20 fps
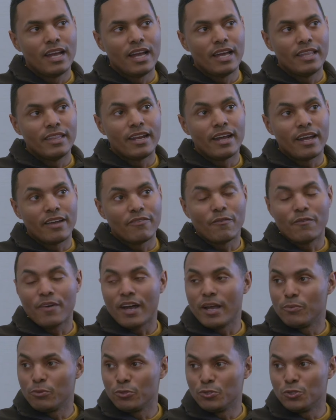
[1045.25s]
And then I have a
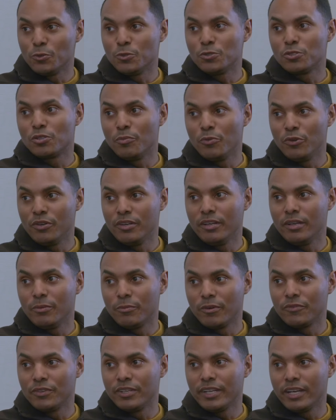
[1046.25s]
vibrant Jewish community in
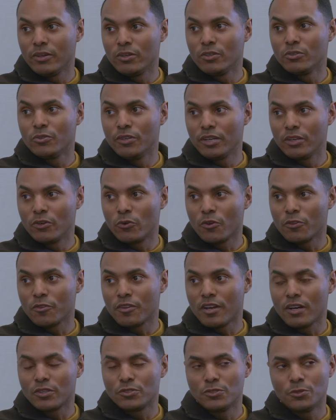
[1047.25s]
Riverdale, including an
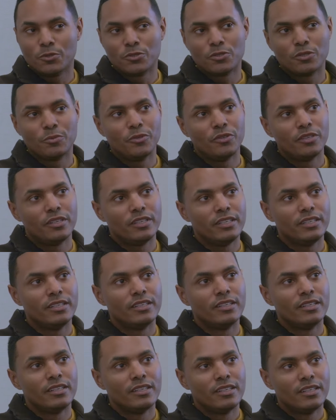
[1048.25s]
Orthodox Jewish community.
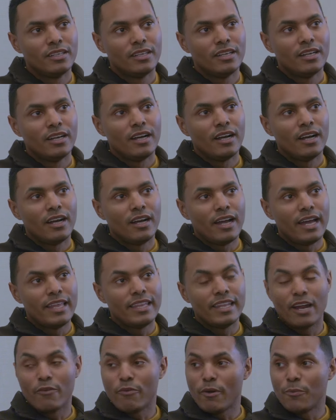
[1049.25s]

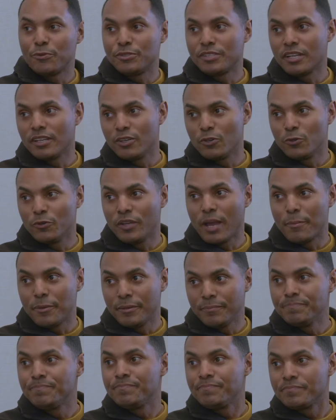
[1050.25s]
And then I represent Little Yemen.